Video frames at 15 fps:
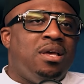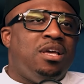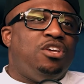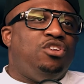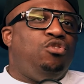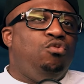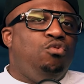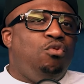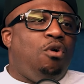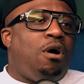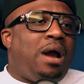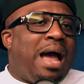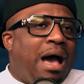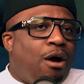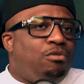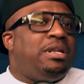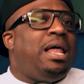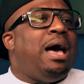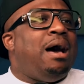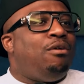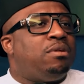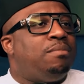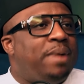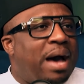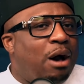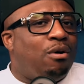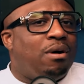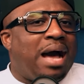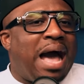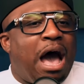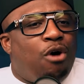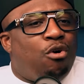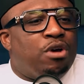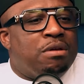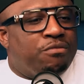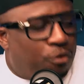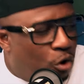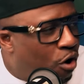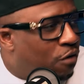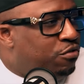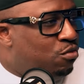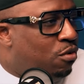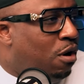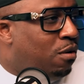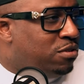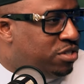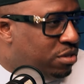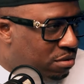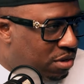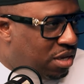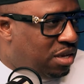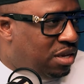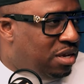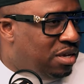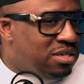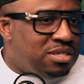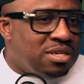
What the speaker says: You are out loud about how involved you are with your kids.